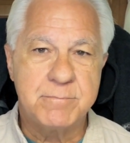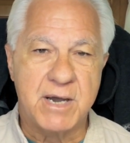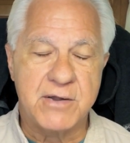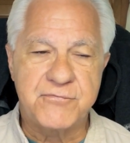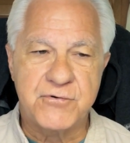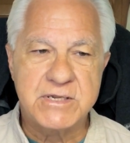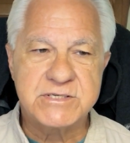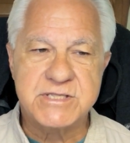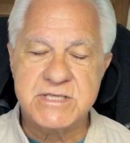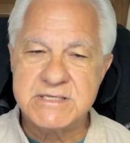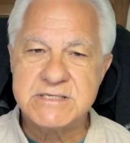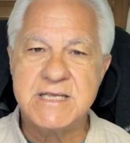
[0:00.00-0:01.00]
My friends,
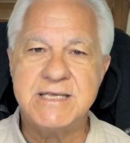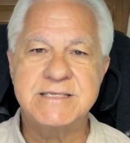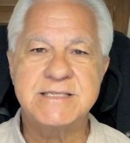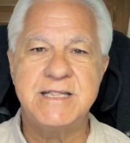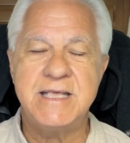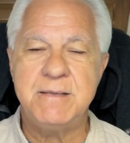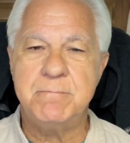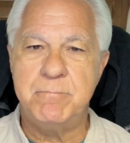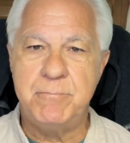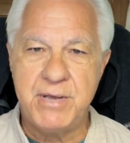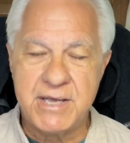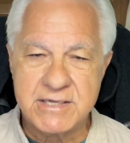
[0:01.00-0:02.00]
this is the
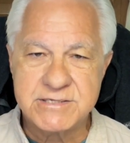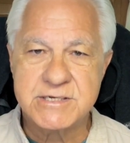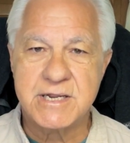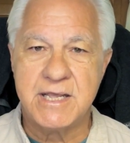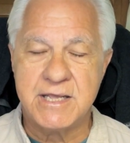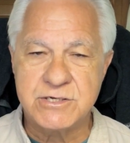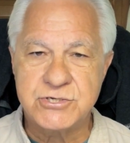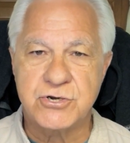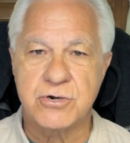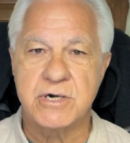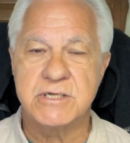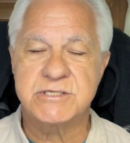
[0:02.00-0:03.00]
best
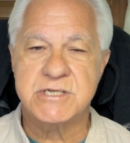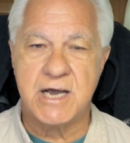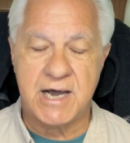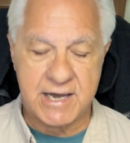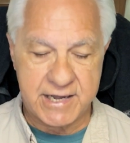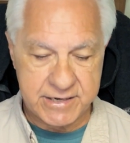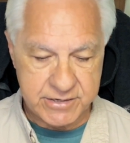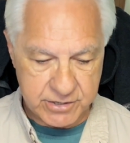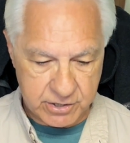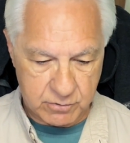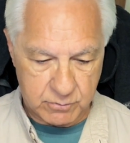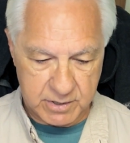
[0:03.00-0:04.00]
insurance I
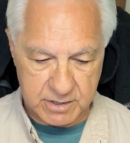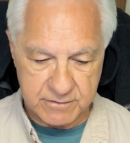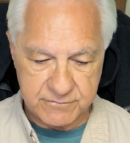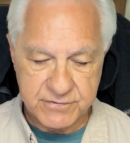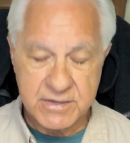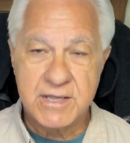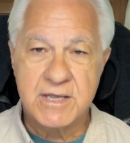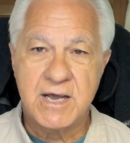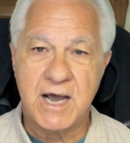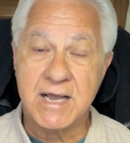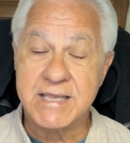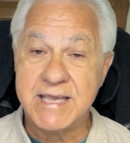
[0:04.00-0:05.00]
know of
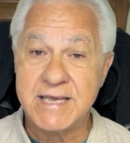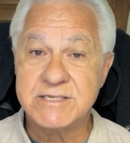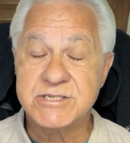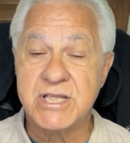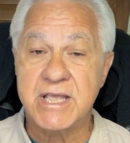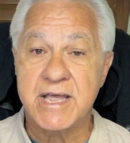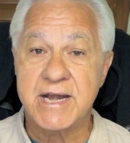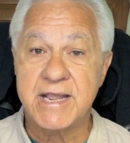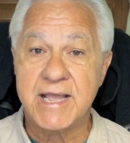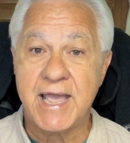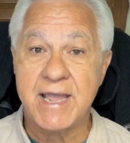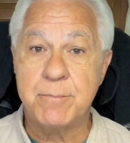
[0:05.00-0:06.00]
against
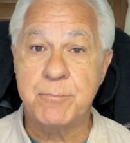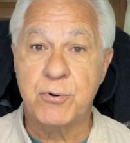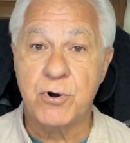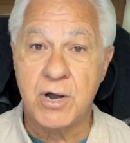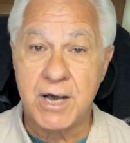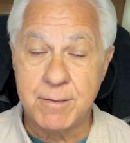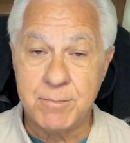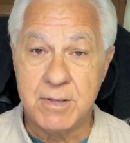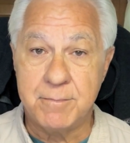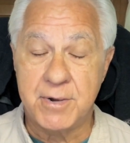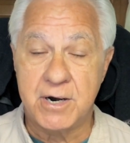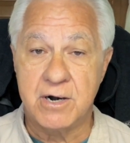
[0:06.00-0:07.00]
getting a
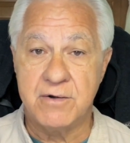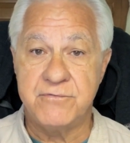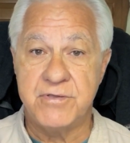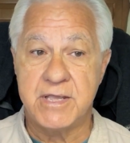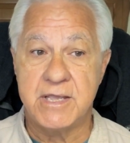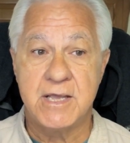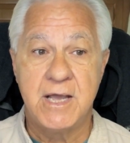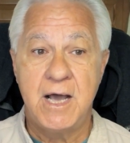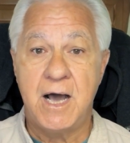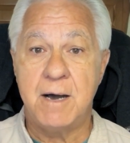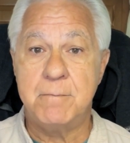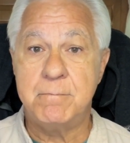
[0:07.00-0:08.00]
problem RV,
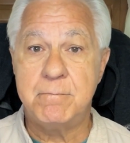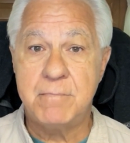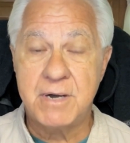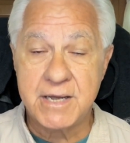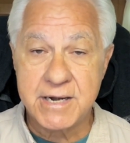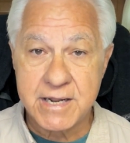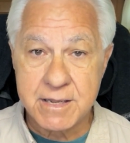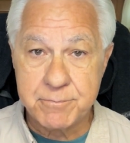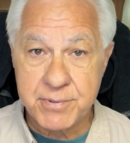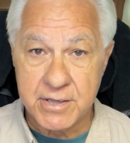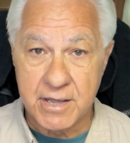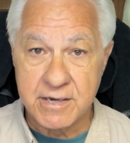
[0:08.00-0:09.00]
a money
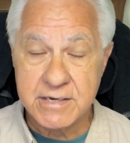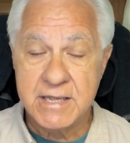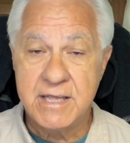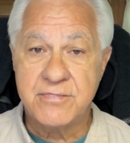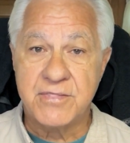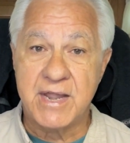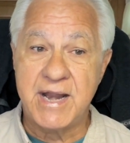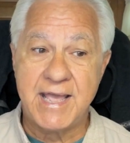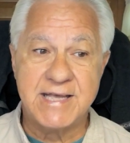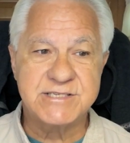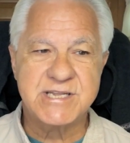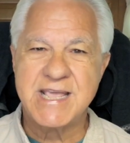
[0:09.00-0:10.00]
pit that
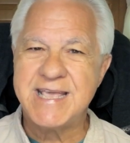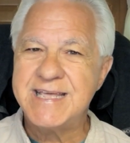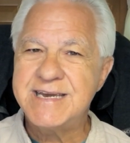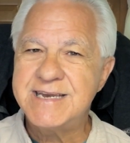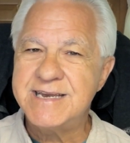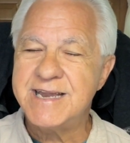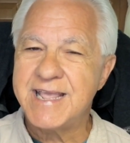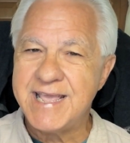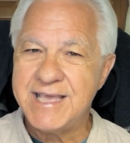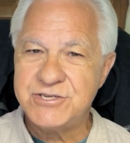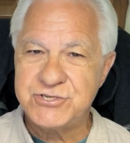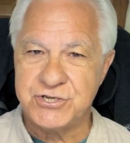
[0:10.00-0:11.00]
has hidden
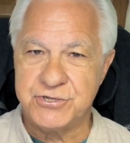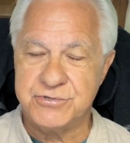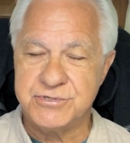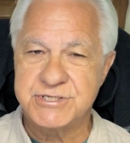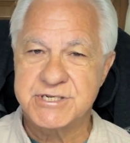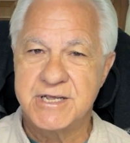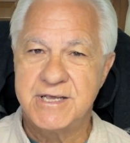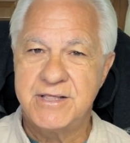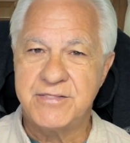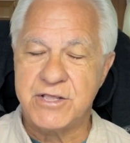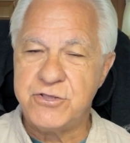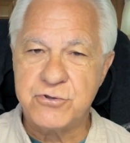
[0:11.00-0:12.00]
issues
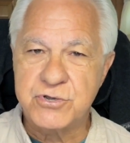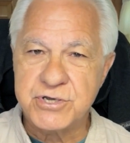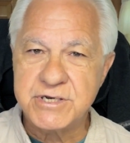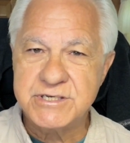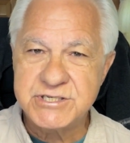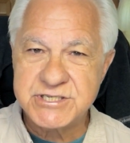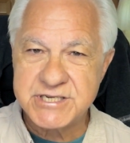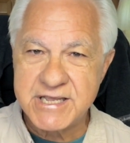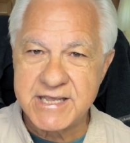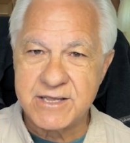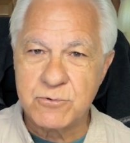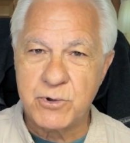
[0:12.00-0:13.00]
that you couldn't
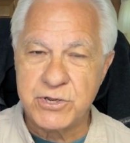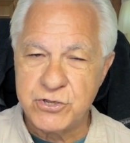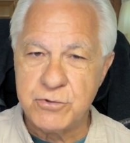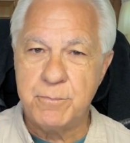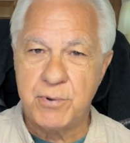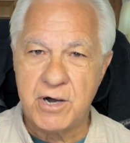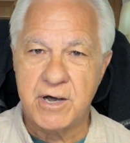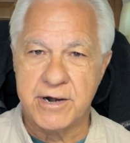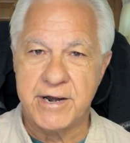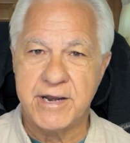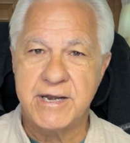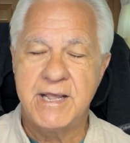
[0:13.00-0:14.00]
see when you
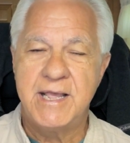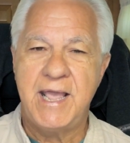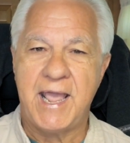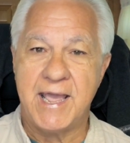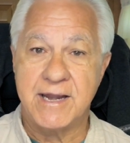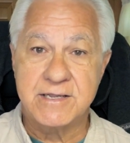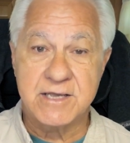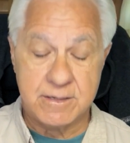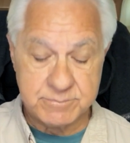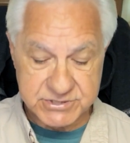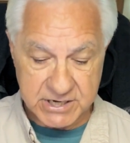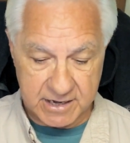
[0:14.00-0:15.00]
bought it and
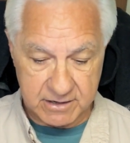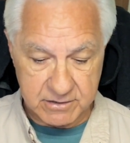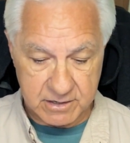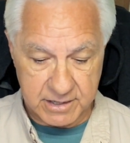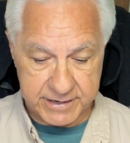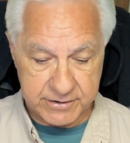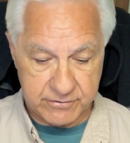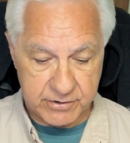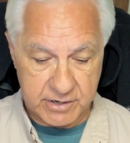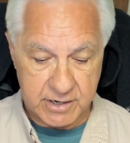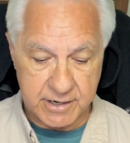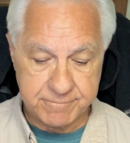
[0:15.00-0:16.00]
comes out later
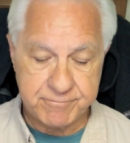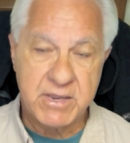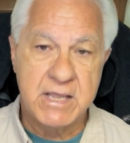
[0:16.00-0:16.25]
on.